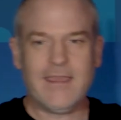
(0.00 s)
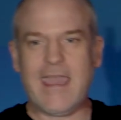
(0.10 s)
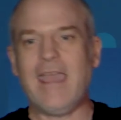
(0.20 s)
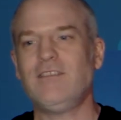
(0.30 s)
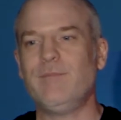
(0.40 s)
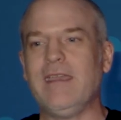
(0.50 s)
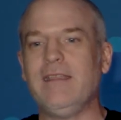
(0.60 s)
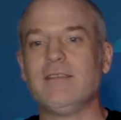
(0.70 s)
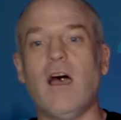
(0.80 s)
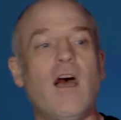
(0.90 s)
Get
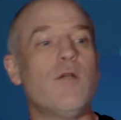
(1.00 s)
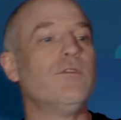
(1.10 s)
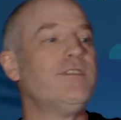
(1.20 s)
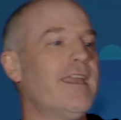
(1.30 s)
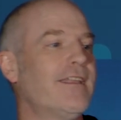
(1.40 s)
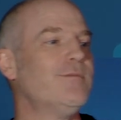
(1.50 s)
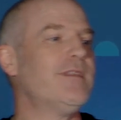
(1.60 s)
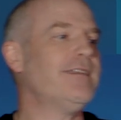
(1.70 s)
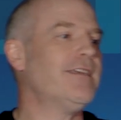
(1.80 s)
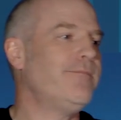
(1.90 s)
means I want to get some
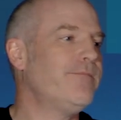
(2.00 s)
data.